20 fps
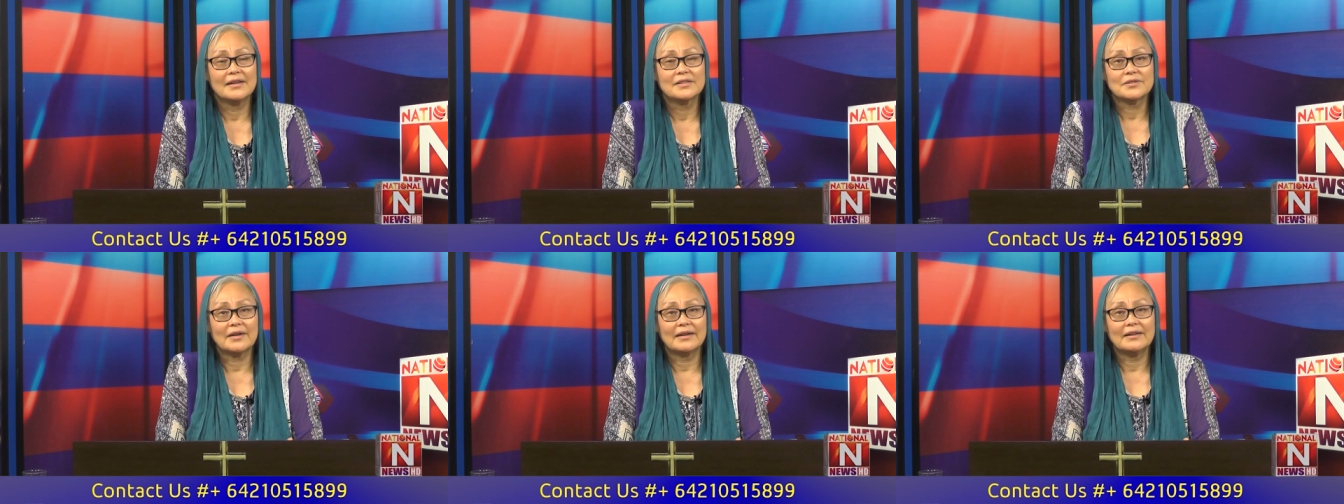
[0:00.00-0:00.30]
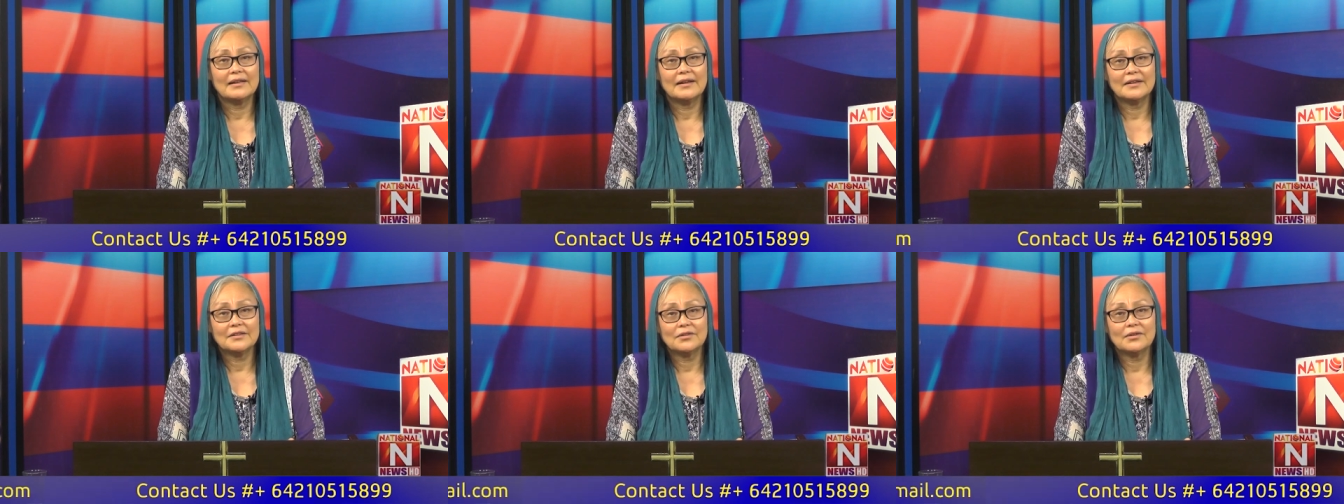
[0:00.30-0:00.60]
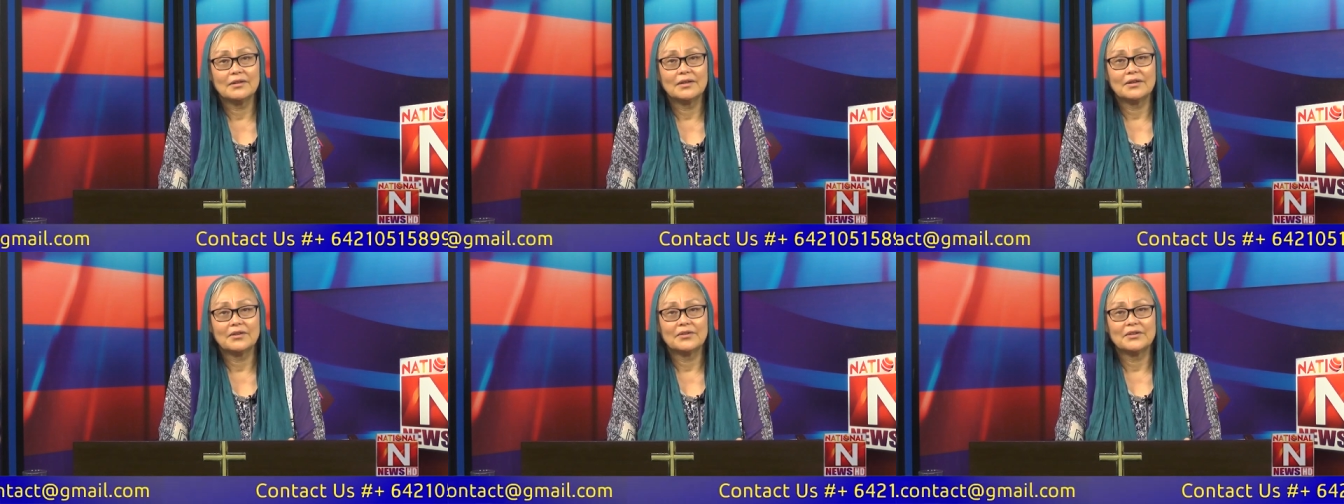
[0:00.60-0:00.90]
So I'd like
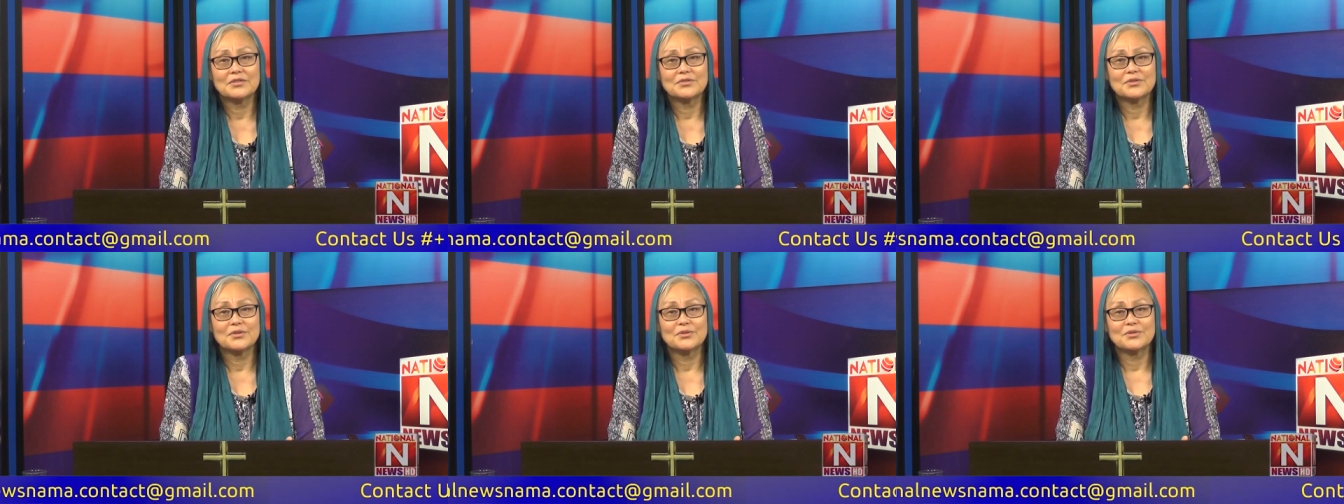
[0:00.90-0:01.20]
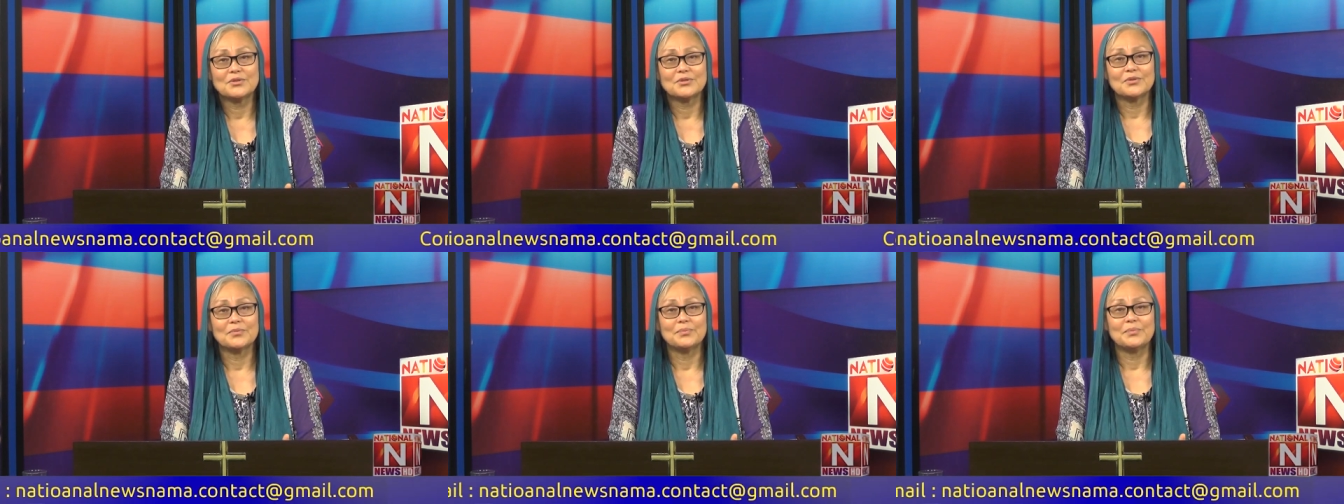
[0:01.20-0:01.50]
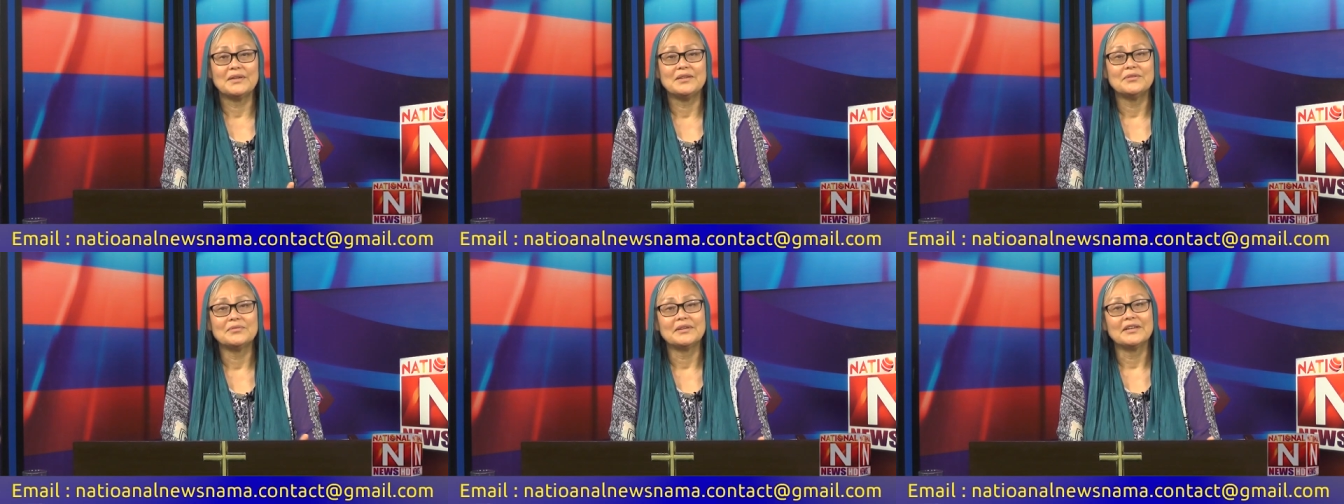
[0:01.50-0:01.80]
to encourage you to
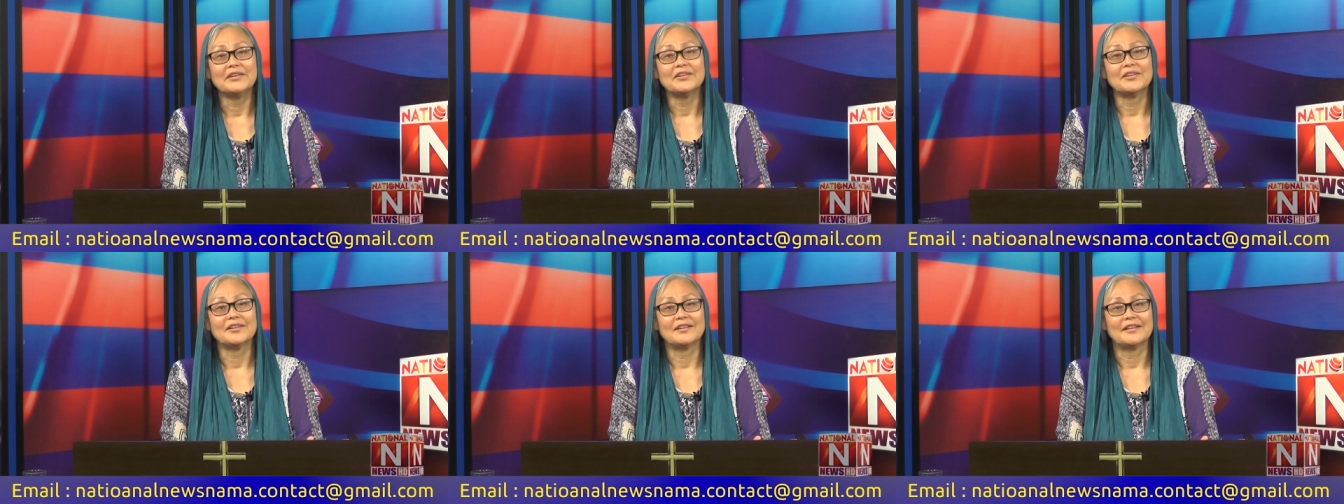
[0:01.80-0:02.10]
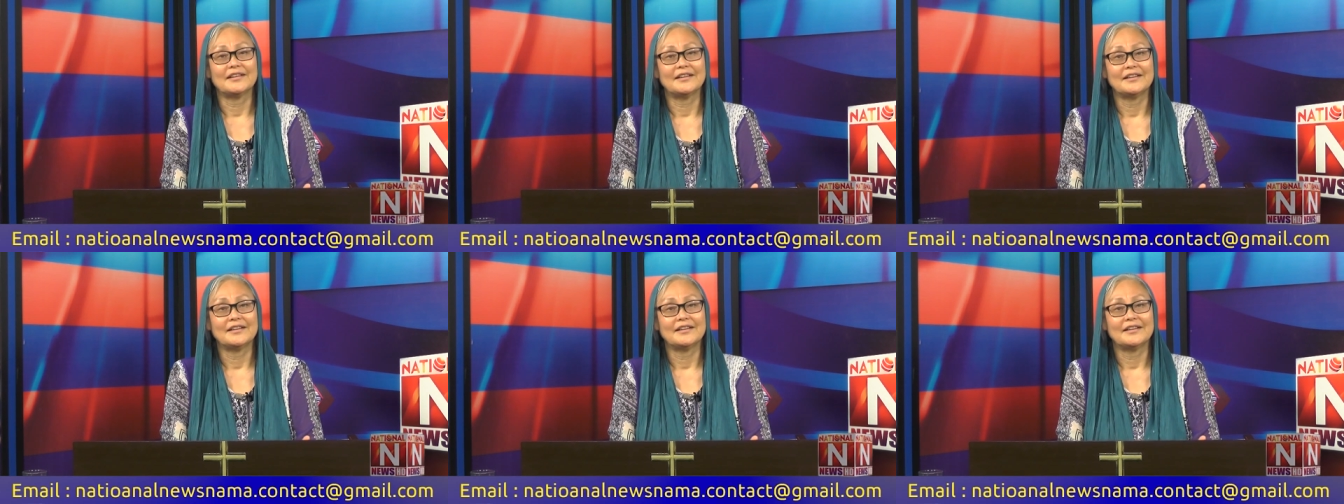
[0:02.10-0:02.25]
be real,